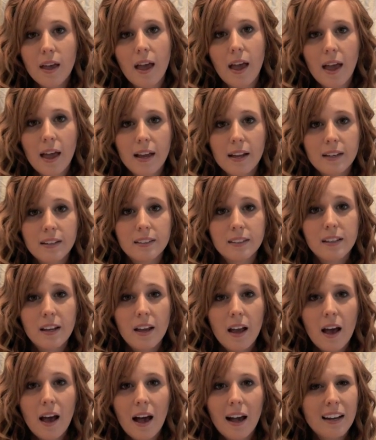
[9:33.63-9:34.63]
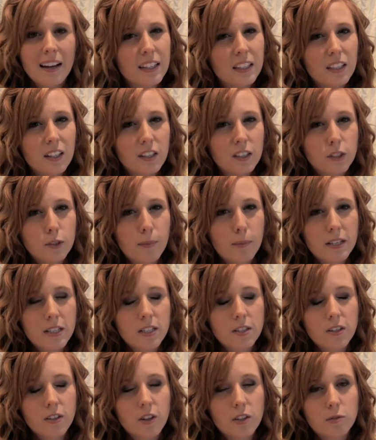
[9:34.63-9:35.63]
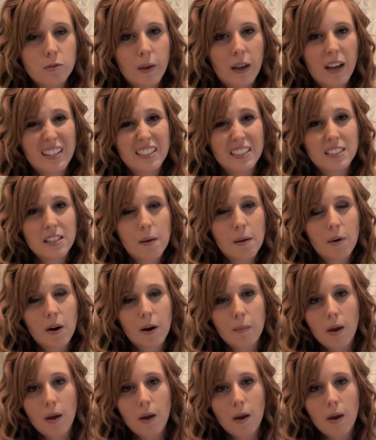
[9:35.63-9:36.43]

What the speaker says: And I didn't look too much into those because it's summer,